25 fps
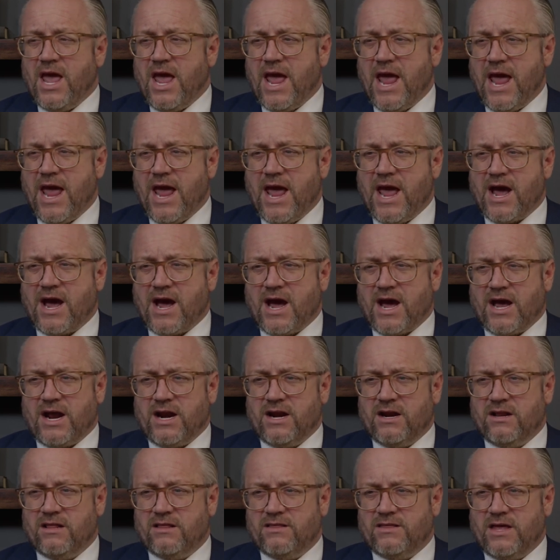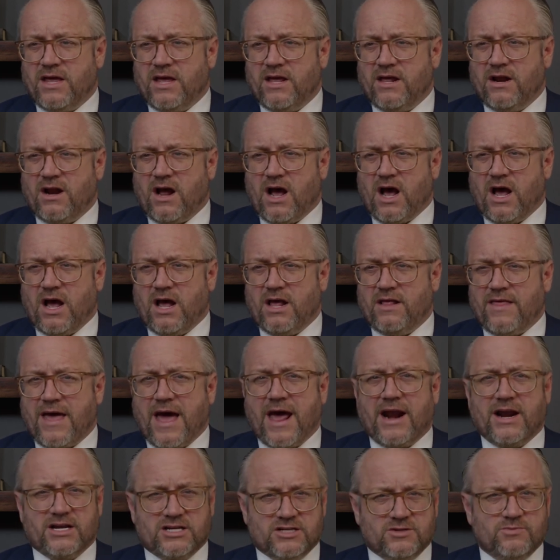and that uh,
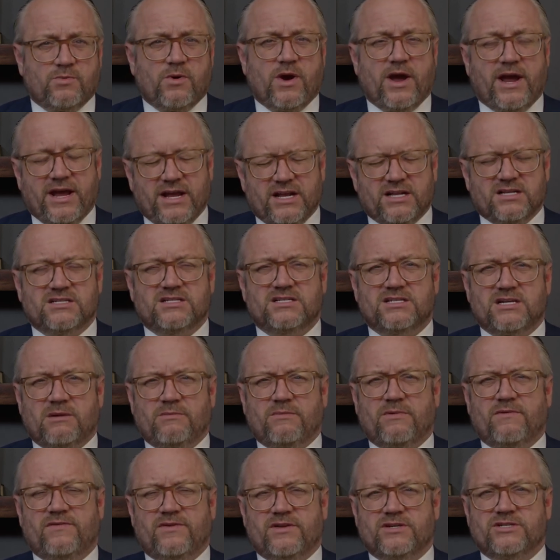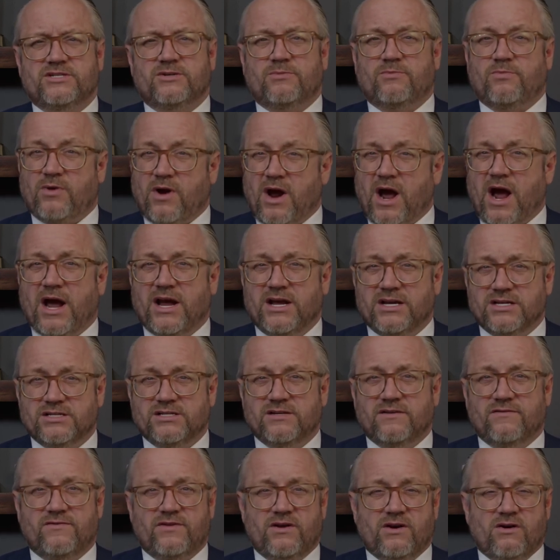that explains some of the surprise
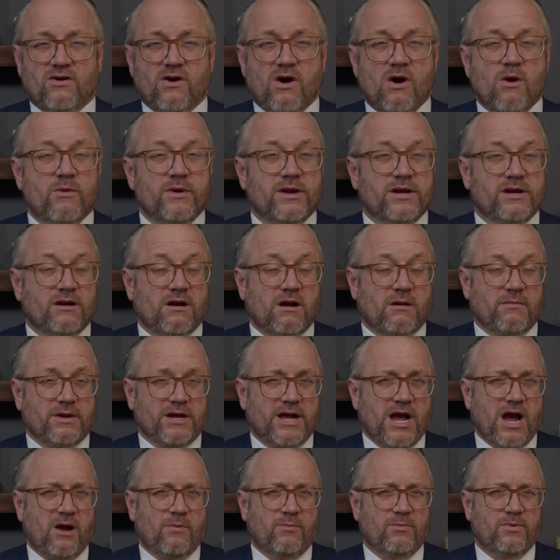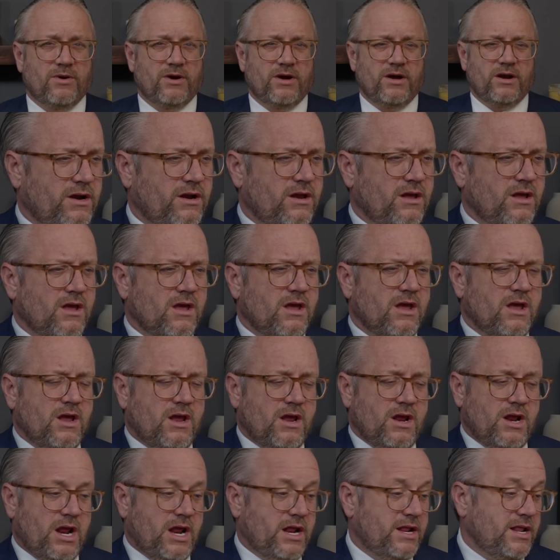of their low economic output.
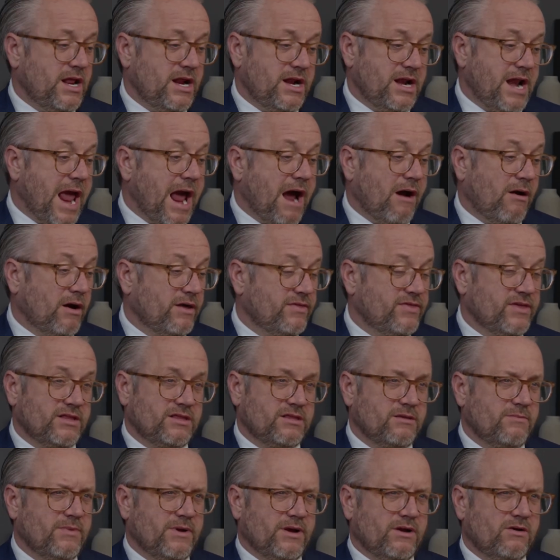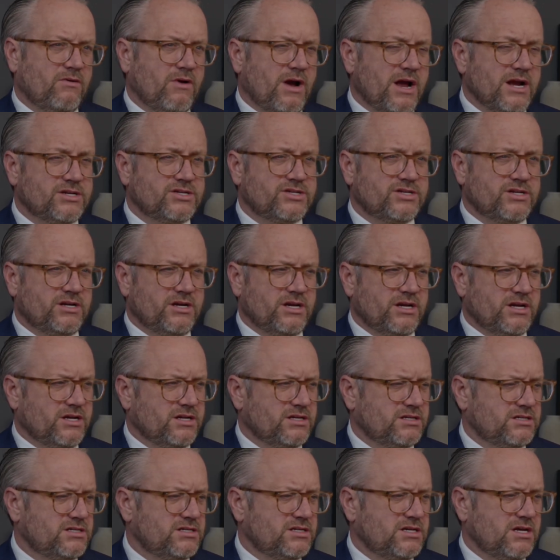And then now I think the big question
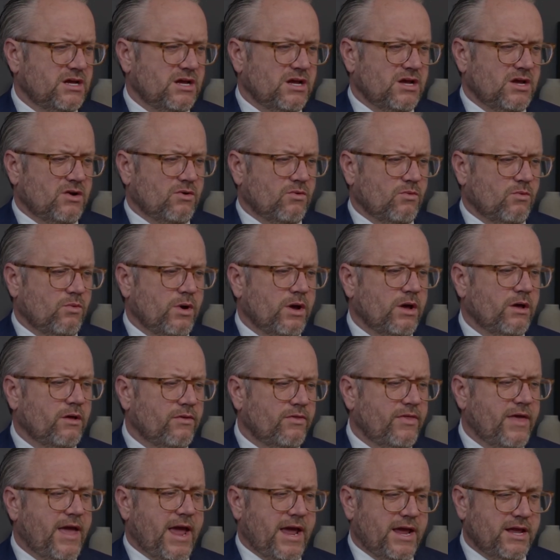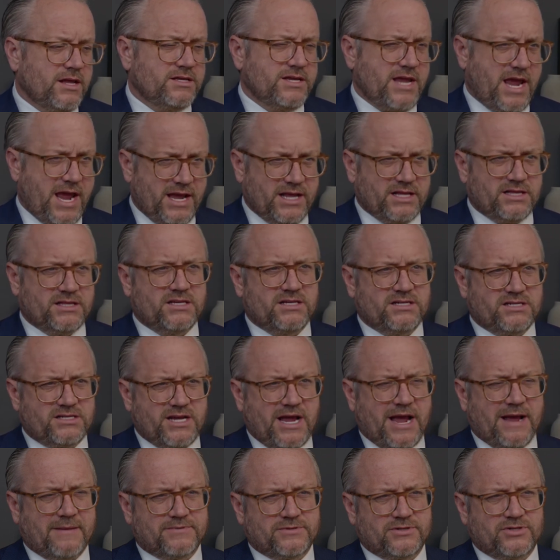is, will they take the
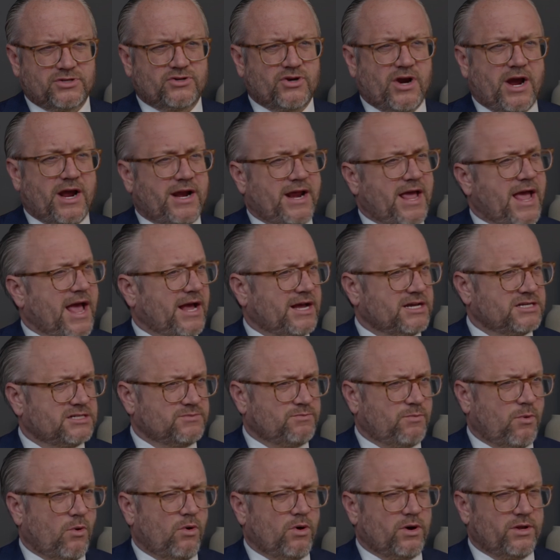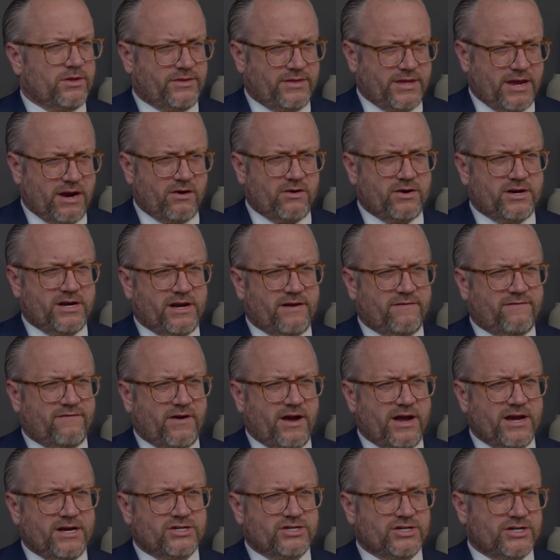steps to try to export their
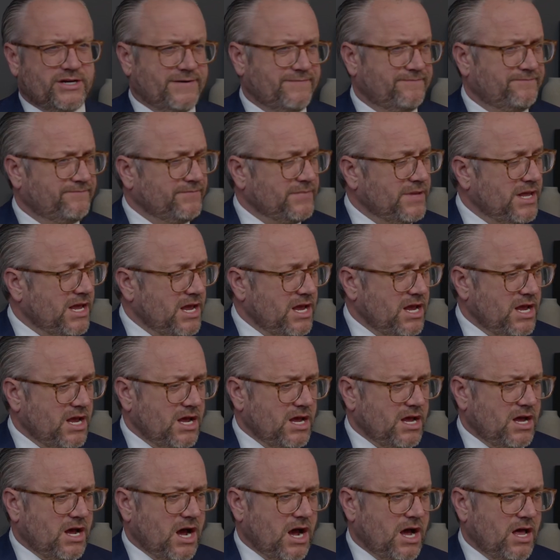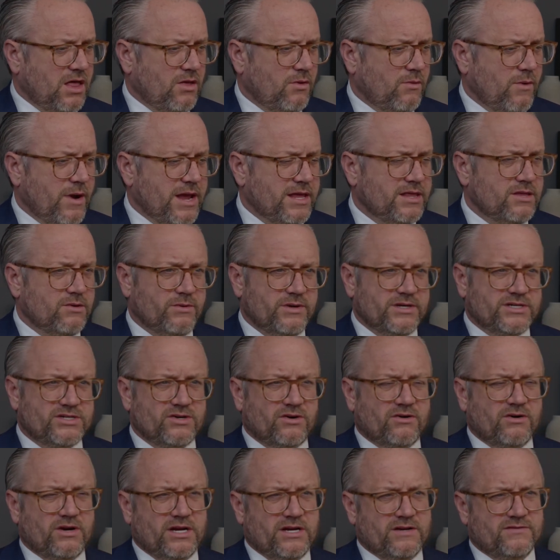deflation uh, the way that we
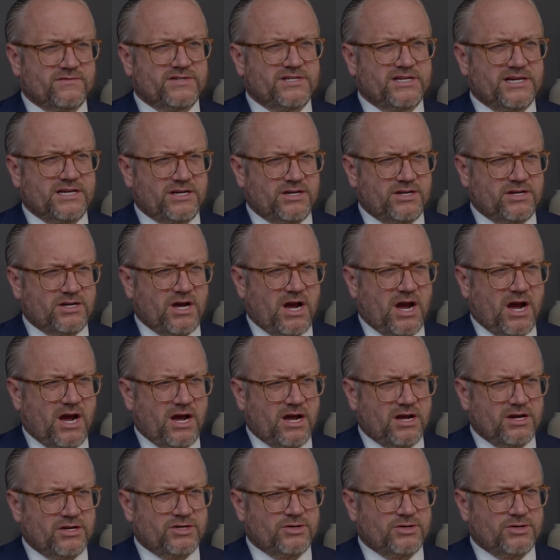certainly have seen uh,